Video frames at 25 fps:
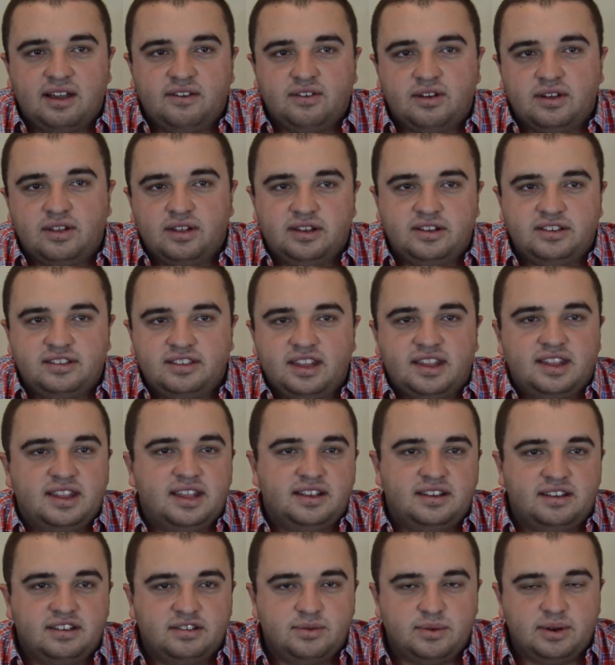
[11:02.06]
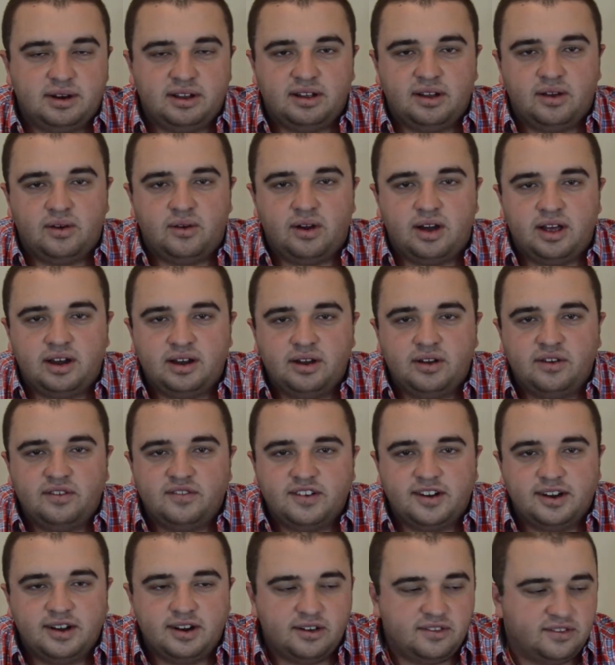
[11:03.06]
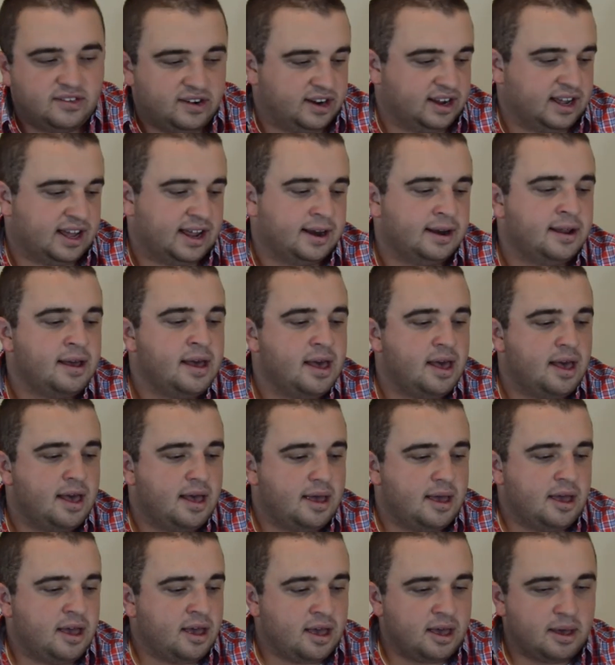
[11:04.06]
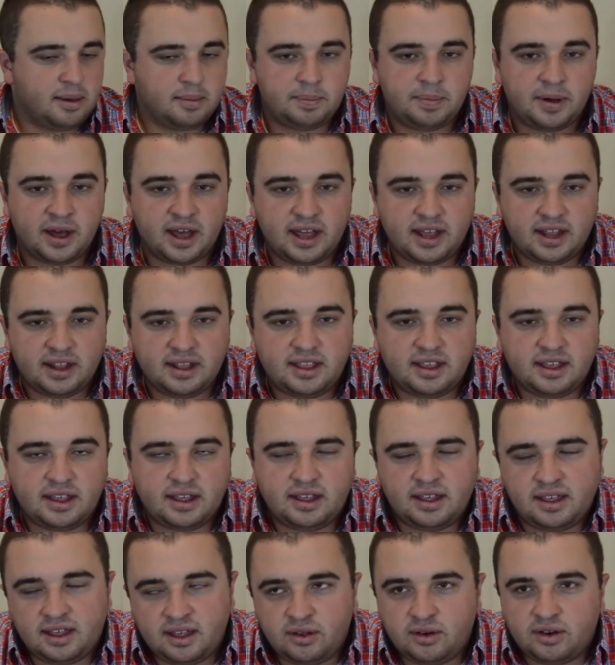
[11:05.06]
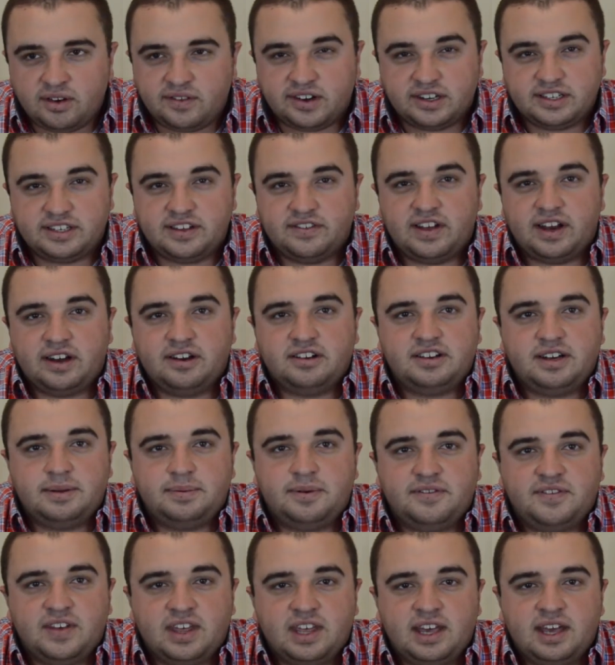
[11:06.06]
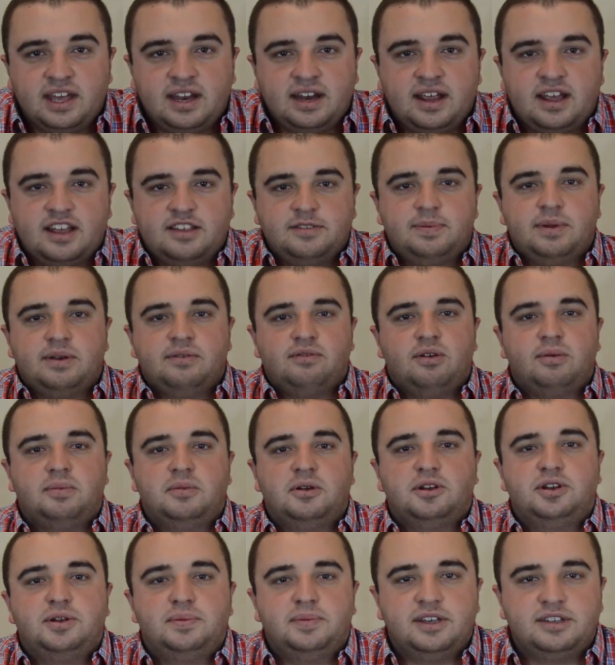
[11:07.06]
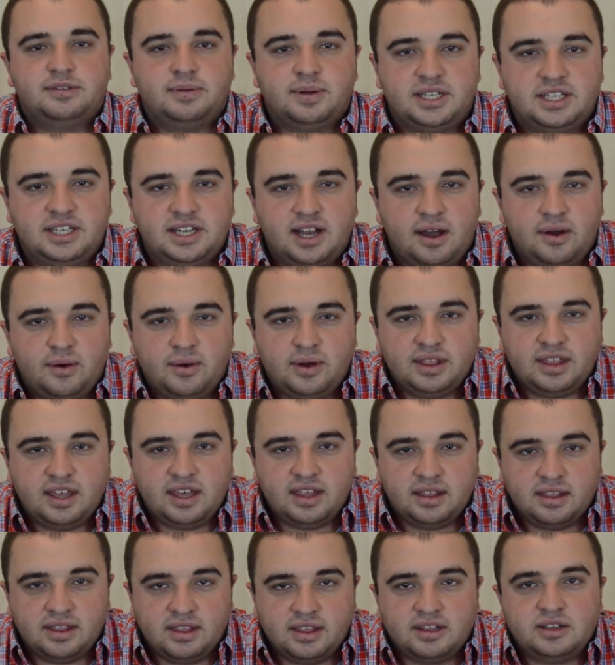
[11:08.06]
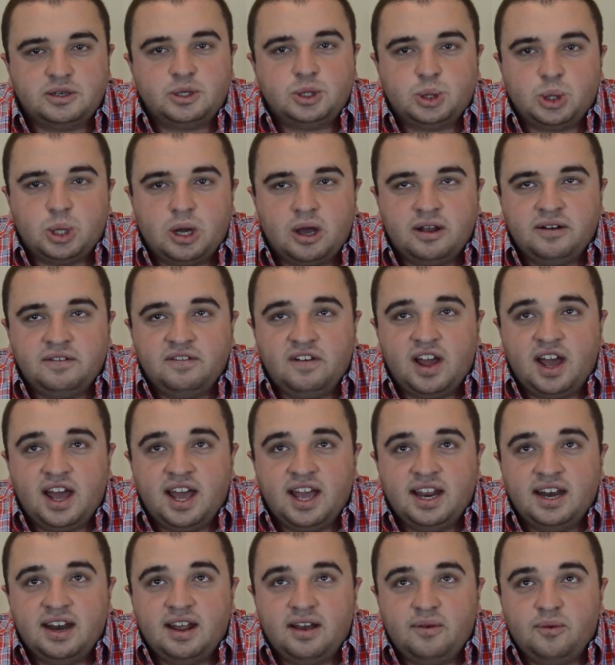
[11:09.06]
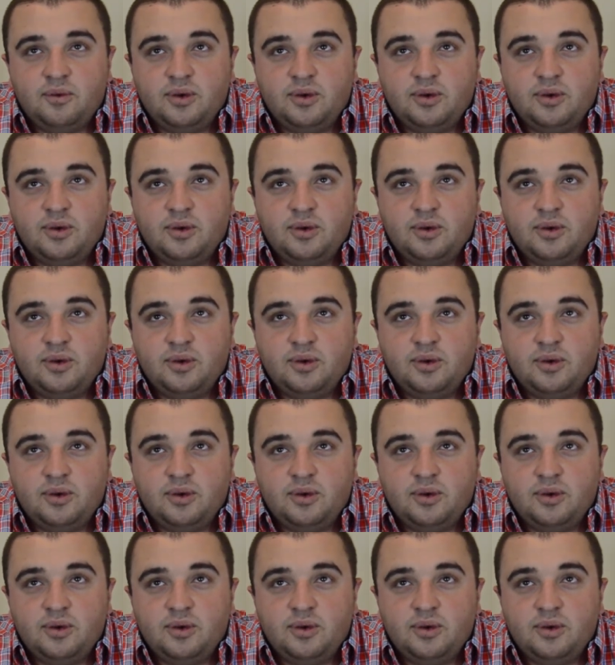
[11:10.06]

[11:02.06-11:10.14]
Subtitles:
rollers that they just want to go on over and over again. But the Universe of Energy Pavilion has been rumored to be switched out with either the Tron ride,